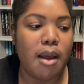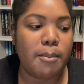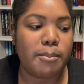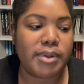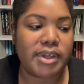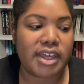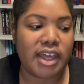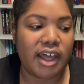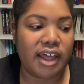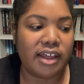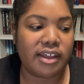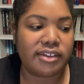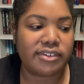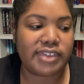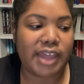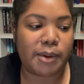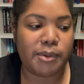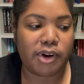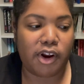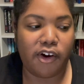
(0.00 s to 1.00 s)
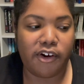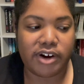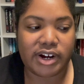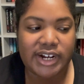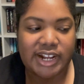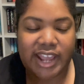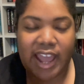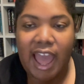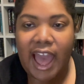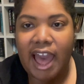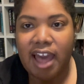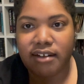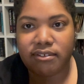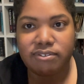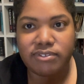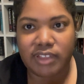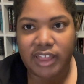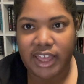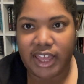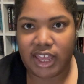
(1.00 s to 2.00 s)
because I would already
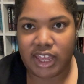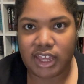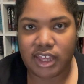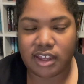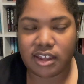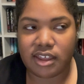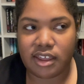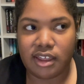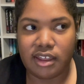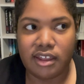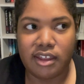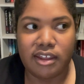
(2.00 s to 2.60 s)
have like,